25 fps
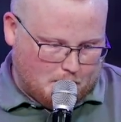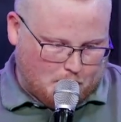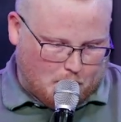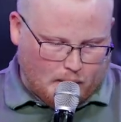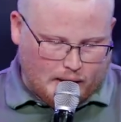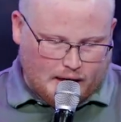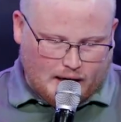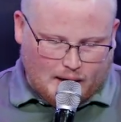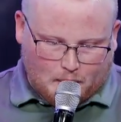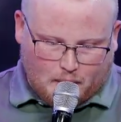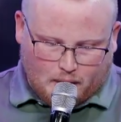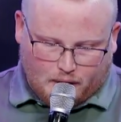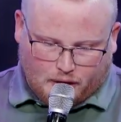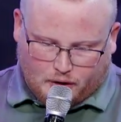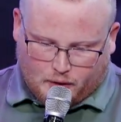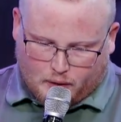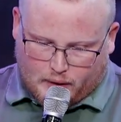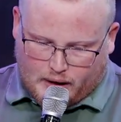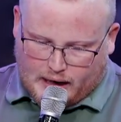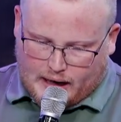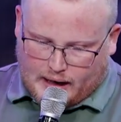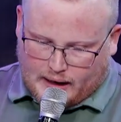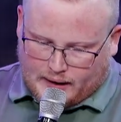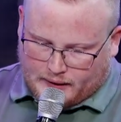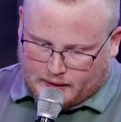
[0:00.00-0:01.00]
Point number
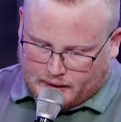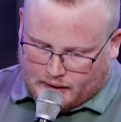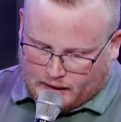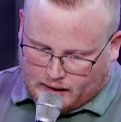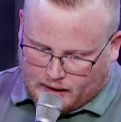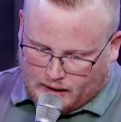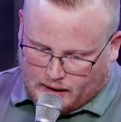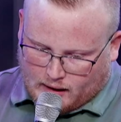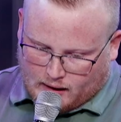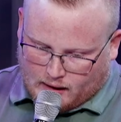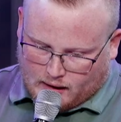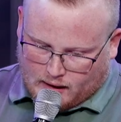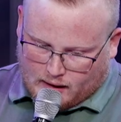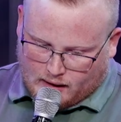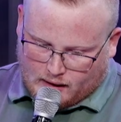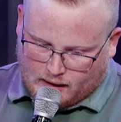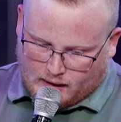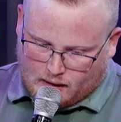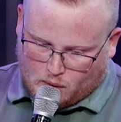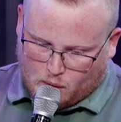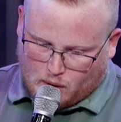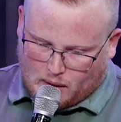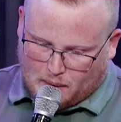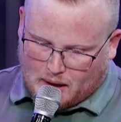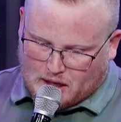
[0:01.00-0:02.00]
three,
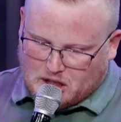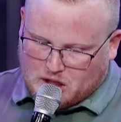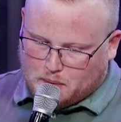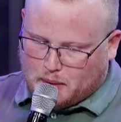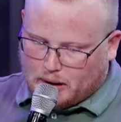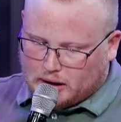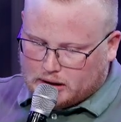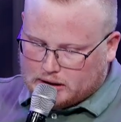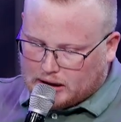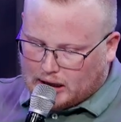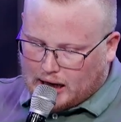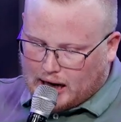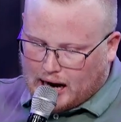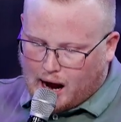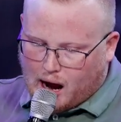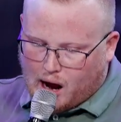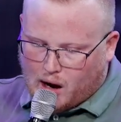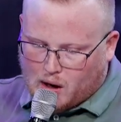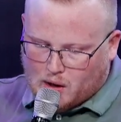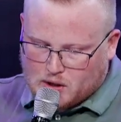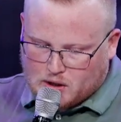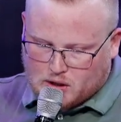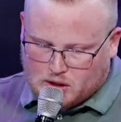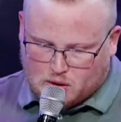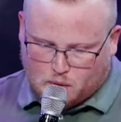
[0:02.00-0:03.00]
we must build our
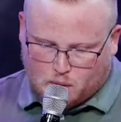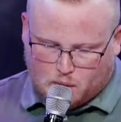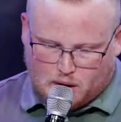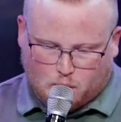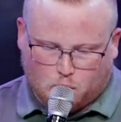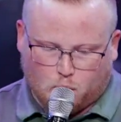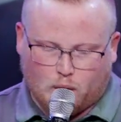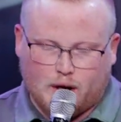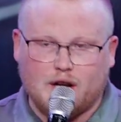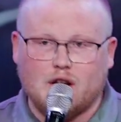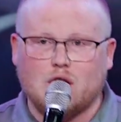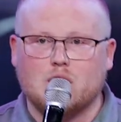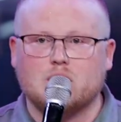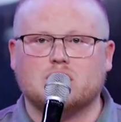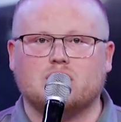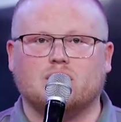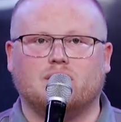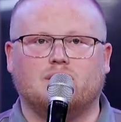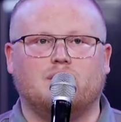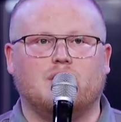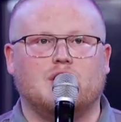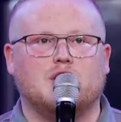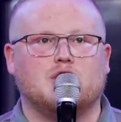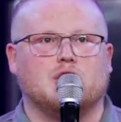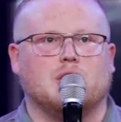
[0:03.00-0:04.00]
house with windows
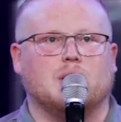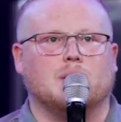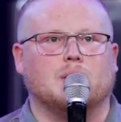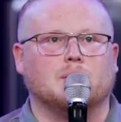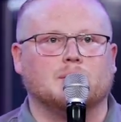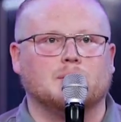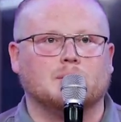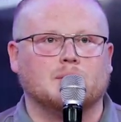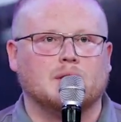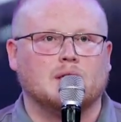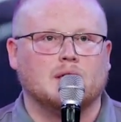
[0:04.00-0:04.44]
of vision.